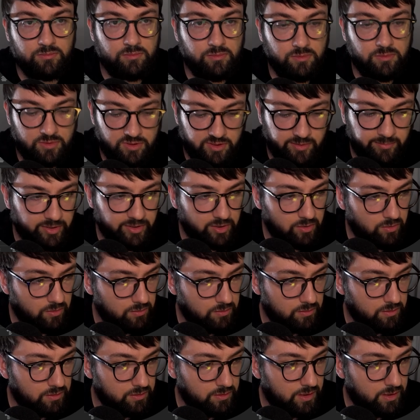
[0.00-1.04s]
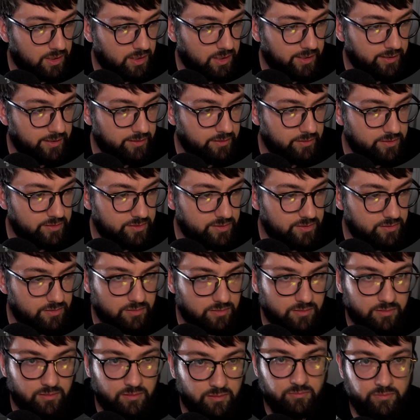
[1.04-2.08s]
semicolon, hide our
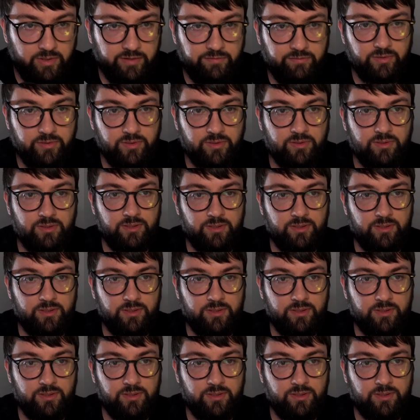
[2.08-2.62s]
reference,